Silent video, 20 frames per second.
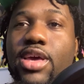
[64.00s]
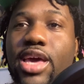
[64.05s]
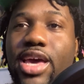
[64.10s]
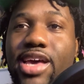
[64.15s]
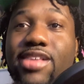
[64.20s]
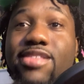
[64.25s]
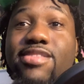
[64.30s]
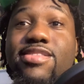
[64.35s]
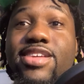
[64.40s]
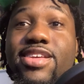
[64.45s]

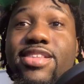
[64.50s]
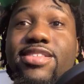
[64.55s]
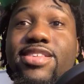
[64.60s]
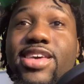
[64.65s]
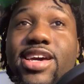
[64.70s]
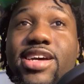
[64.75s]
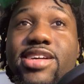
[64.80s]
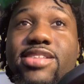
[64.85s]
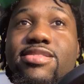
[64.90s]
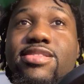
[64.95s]

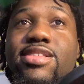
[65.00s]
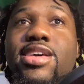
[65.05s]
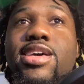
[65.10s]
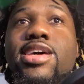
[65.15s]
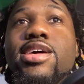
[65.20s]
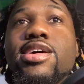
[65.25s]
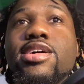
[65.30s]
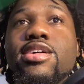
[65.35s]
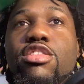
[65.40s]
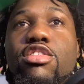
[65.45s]
STTS,
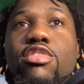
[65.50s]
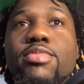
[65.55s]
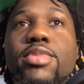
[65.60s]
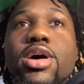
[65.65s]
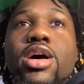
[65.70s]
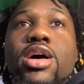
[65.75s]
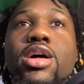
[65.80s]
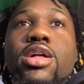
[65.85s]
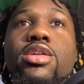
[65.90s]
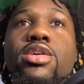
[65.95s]

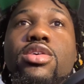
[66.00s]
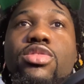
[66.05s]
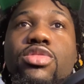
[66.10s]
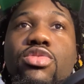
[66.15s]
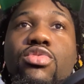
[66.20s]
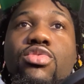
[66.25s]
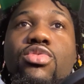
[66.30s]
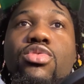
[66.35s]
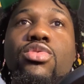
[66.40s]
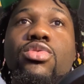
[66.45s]
smile
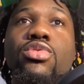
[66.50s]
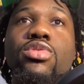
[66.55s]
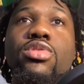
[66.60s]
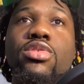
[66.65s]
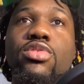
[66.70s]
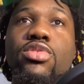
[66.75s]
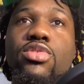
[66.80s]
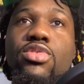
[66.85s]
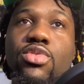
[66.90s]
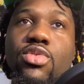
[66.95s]
through
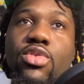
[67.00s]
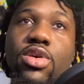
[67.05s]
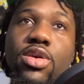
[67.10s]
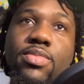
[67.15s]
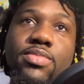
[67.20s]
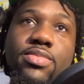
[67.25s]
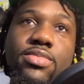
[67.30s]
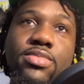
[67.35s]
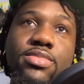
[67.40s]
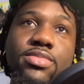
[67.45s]
the
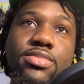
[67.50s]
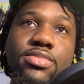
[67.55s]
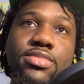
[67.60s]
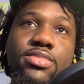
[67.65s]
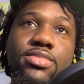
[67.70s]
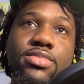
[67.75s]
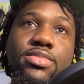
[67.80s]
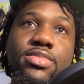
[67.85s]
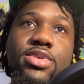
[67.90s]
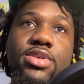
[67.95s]
storm.
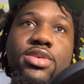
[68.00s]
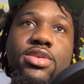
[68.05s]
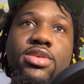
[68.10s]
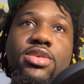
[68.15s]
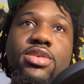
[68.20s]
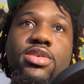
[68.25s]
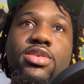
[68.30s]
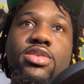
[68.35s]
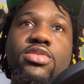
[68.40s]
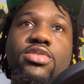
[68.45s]

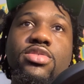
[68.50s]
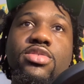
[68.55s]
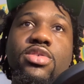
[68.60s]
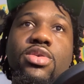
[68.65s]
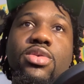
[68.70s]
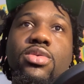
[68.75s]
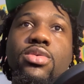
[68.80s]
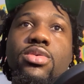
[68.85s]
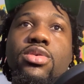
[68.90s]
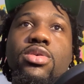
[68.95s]

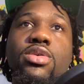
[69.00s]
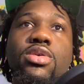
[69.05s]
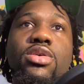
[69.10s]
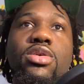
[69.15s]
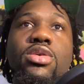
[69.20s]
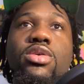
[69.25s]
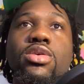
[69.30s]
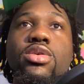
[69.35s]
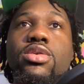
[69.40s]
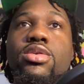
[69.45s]
So
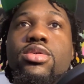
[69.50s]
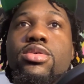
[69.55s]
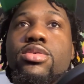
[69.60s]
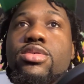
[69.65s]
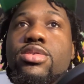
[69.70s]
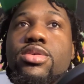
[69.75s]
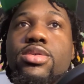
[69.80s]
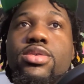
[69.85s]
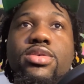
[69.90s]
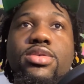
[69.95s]

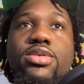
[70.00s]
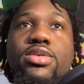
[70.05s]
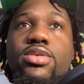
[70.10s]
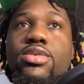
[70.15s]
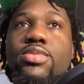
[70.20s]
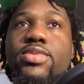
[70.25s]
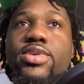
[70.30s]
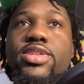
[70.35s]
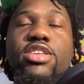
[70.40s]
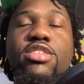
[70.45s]

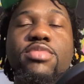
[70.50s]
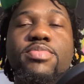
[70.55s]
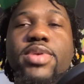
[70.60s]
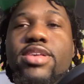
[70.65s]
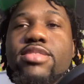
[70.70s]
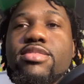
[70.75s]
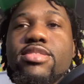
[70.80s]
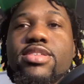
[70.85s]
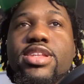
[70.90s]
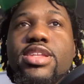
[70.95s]
what this
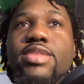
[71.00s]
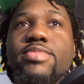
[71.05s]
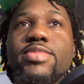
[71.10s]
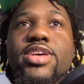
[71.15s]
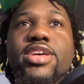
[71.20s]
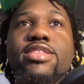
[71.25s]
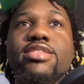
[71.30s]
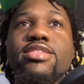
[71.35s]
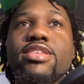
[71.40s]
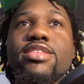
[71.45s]
basically
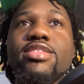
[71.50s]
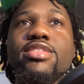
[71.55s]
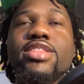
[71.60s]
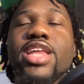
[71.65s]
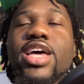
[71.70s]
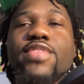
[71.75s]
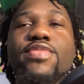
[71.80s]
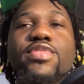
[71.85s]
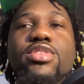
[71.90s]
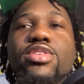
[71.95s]
means is
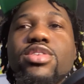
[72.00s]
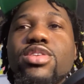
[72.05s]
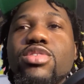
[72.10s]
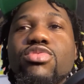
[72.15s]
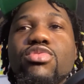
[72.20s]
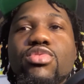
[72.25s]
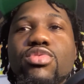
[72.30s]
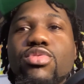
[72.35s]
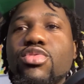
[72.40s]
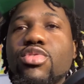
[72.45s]
life is going to
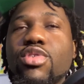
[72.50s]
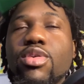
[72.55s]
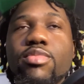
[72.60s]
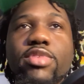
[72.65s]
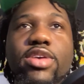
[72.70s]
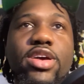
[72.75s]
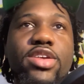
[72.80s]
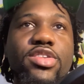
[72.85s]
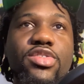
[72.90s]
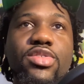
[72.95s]
throw
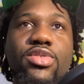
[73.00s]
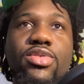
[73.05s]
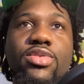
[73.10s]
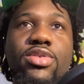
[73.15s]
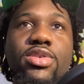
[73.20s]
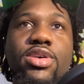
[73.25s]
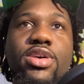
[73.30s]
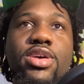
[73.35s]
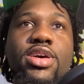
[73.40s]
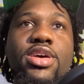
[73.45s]
storms at you.
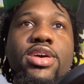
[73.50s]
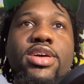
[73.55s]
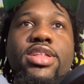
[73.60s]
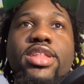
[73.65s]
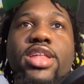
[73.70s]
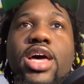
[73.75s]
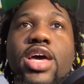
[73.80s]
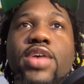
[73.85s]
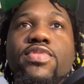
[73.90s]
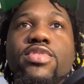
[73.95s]

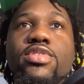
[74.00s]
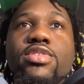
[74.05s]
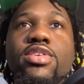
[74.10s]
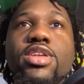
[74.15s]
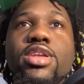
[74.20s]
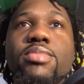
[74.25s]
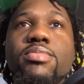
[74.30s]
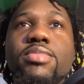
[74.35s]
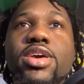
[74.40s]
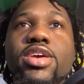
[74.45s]
Life is
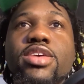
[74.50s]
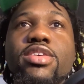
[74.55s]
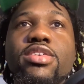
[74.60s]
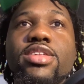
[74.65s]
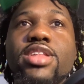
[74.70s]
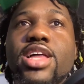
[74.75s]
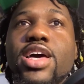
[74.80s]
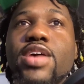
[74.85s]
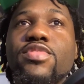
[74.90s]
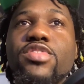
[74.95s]
going to make
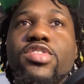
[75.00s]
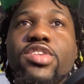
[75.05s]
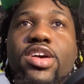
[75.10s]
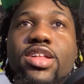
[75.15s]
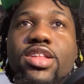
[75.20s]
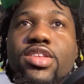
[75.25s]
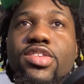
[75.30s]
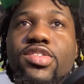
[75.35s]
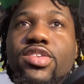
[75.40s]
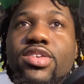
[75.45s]
your life
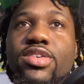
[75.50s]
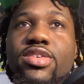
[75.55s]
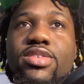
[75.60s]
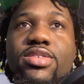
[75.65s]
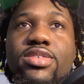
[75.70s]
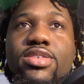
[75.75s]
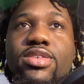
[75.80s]
challenging.